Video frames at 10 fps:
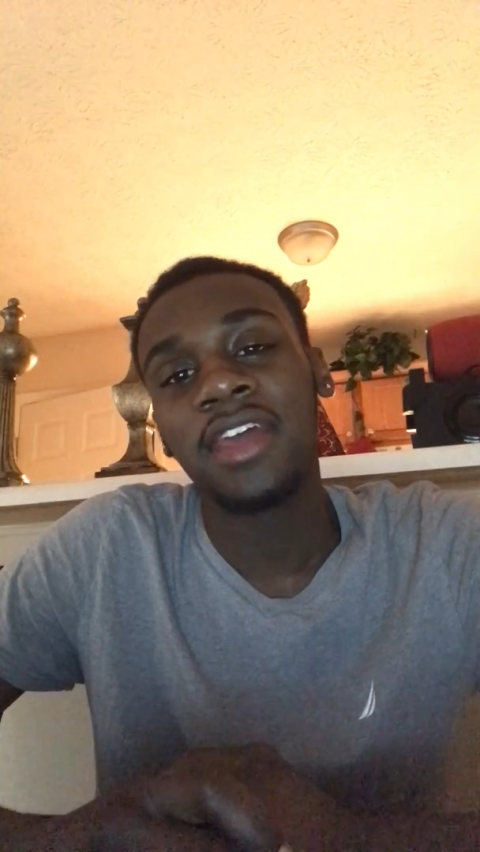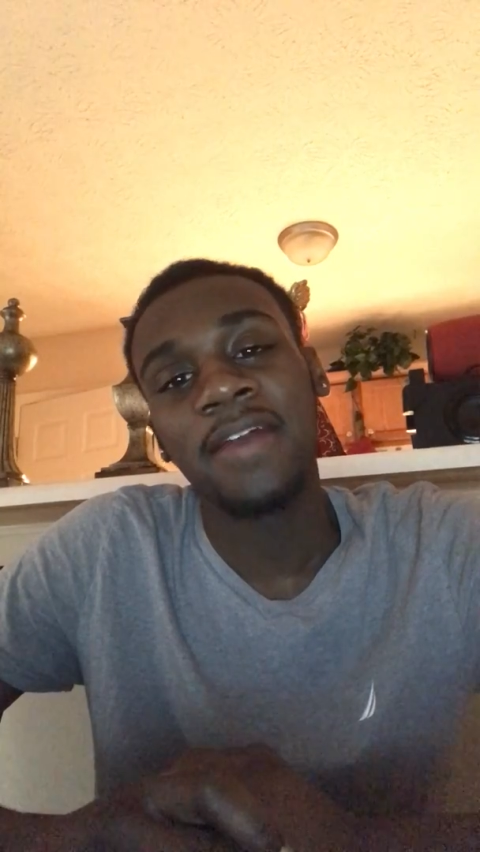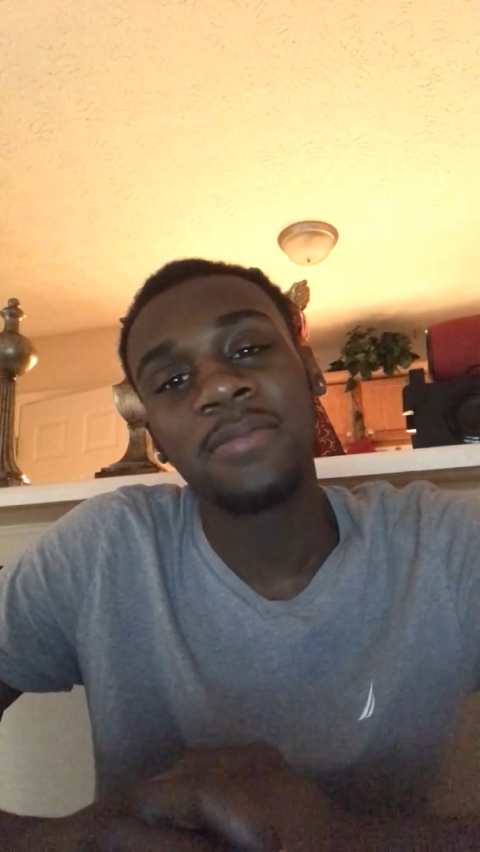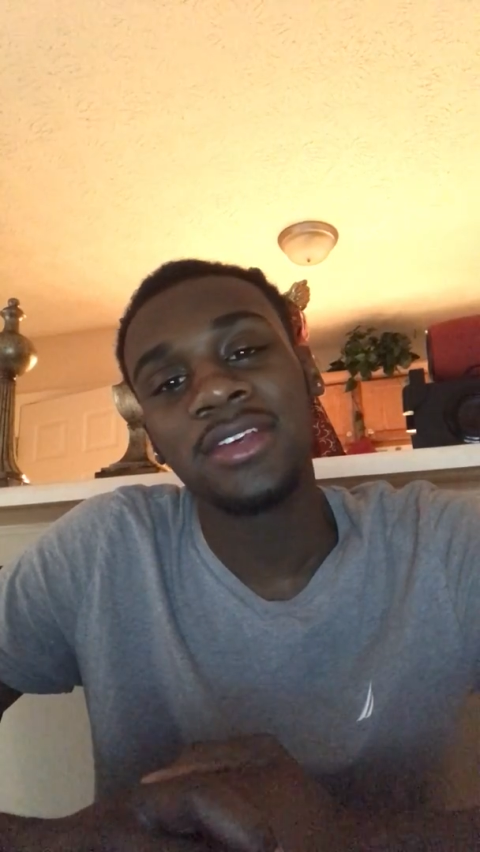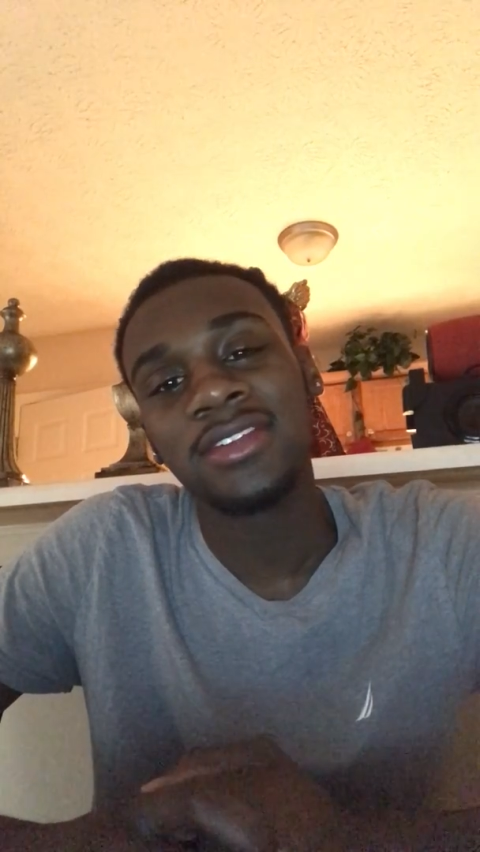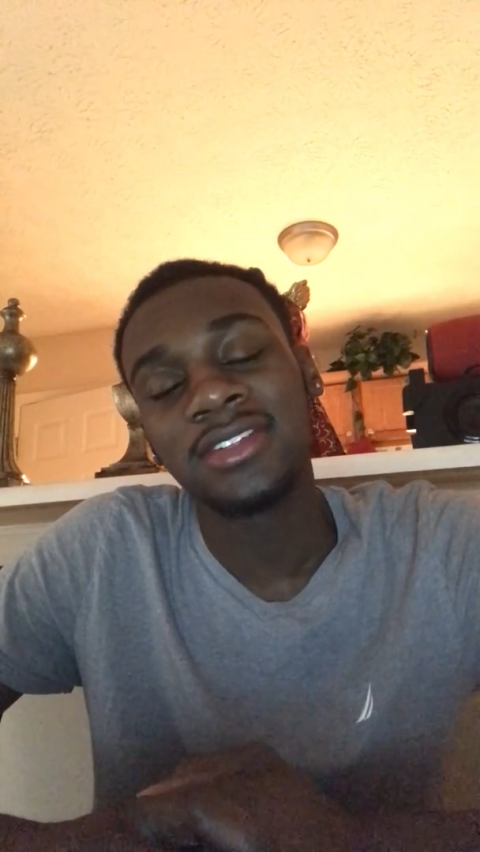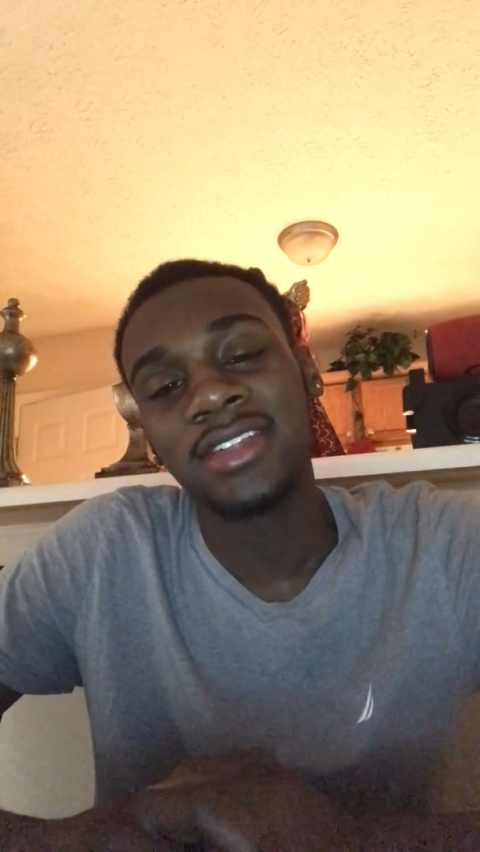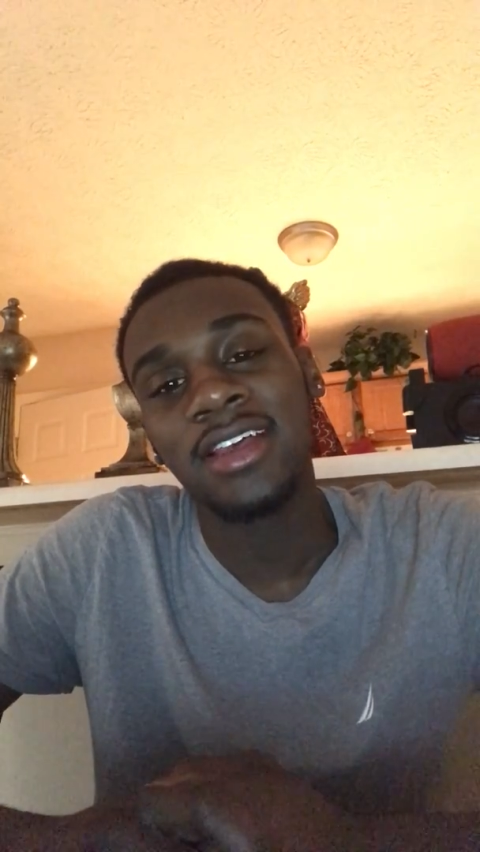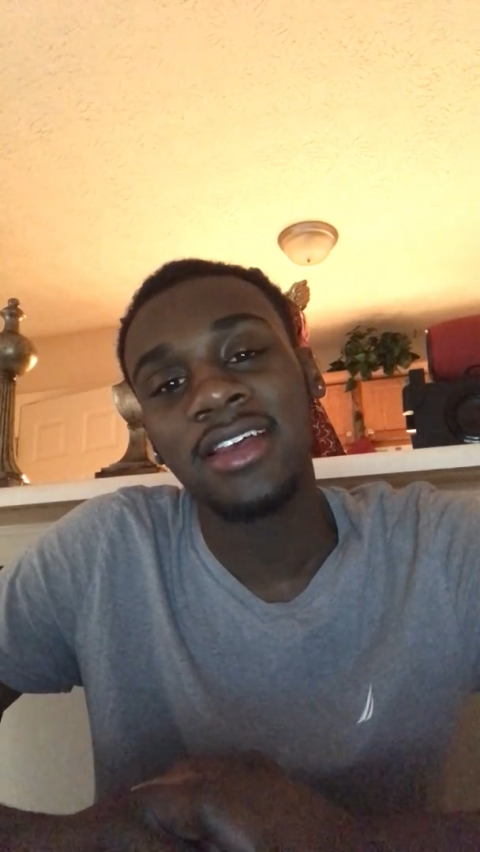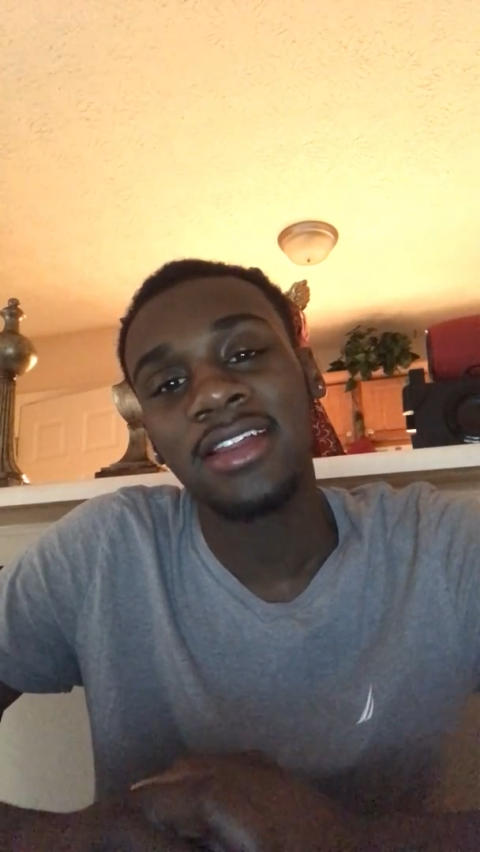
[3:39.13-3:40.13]
that being
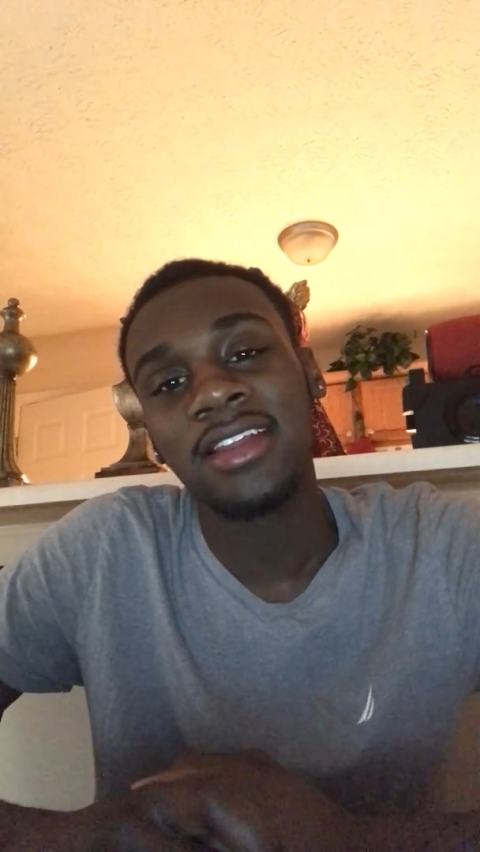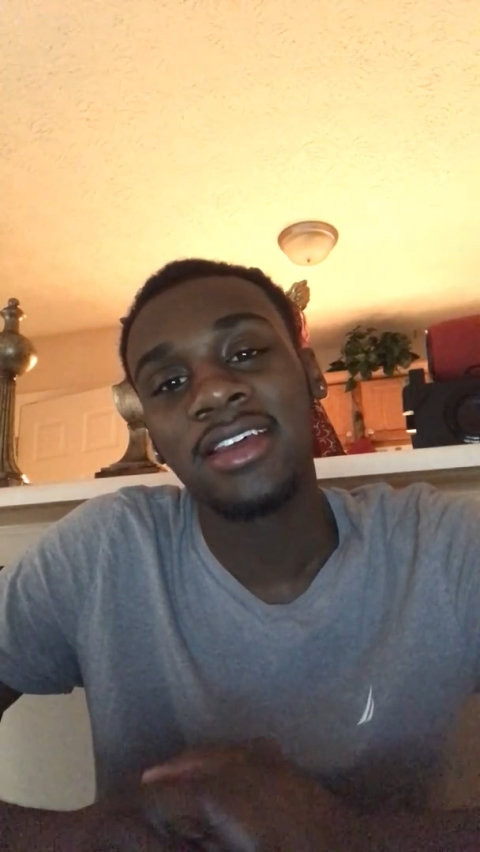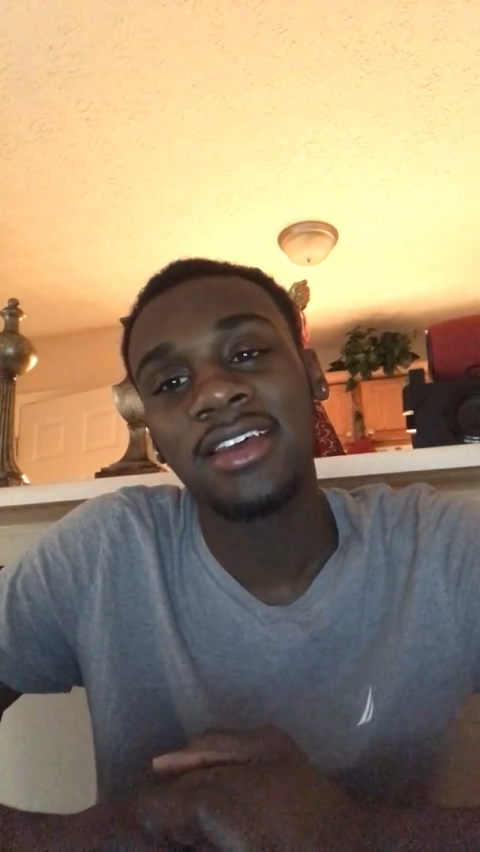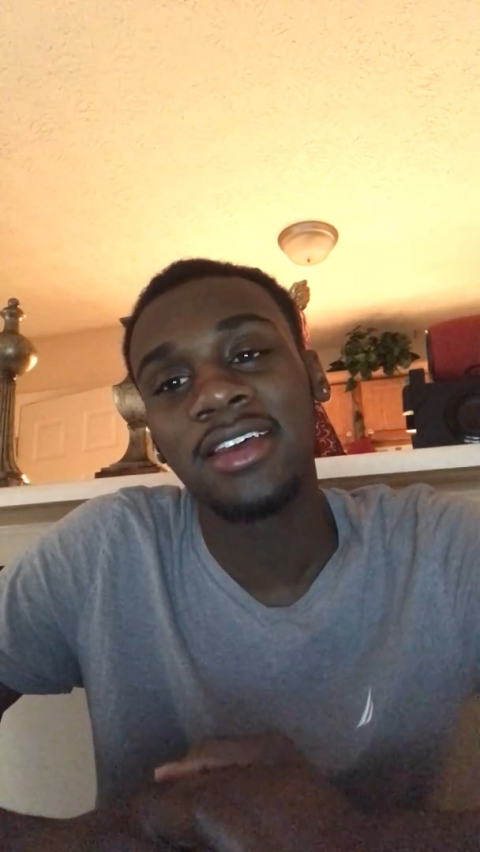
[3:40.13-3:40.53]
said,